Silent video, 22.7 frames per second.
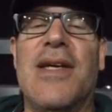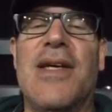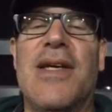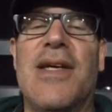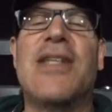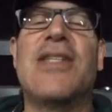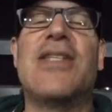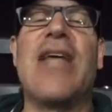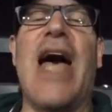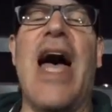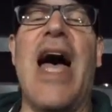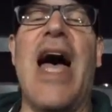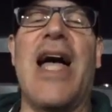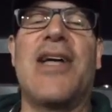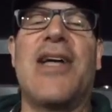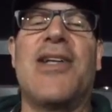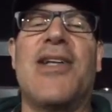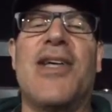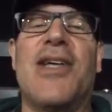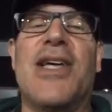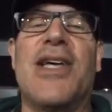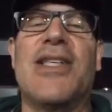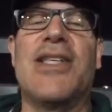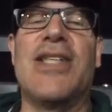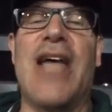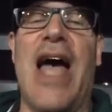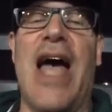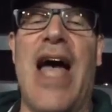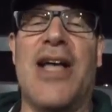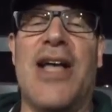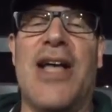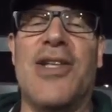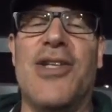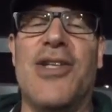Exactly,
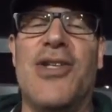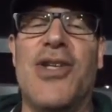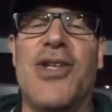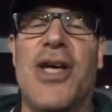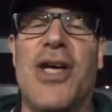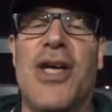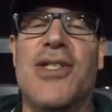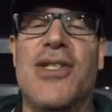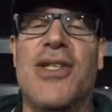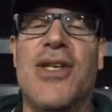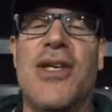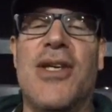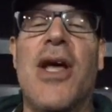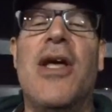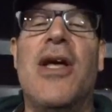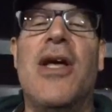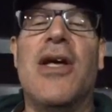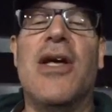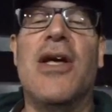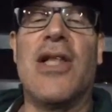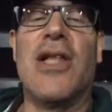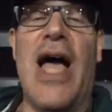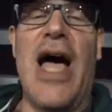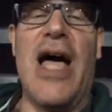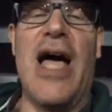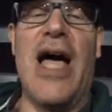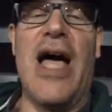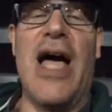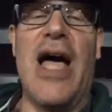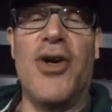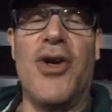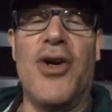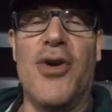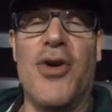exactly, Justin.
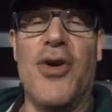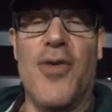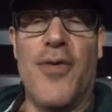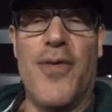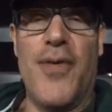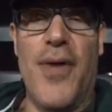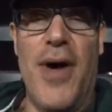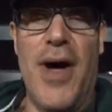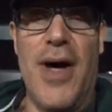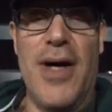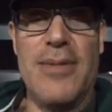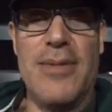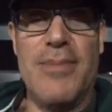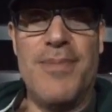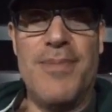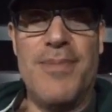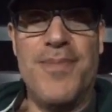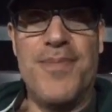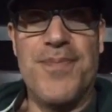Glad to hear you're fine.